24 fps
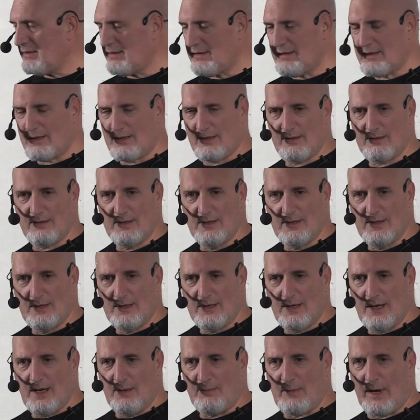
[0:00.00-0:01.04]
you know,
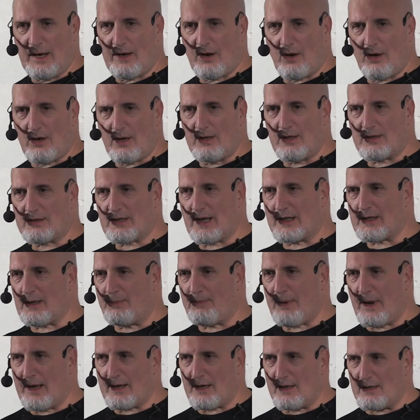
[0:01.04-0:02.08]
and my car looks like the
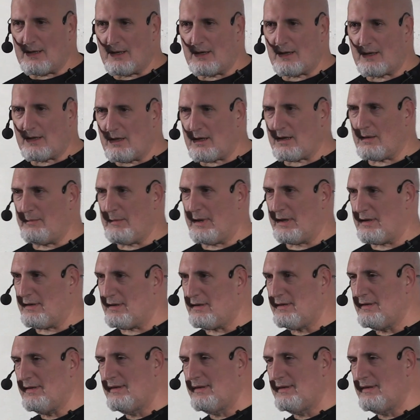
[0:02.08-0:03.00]
pot I'm going to cook them in.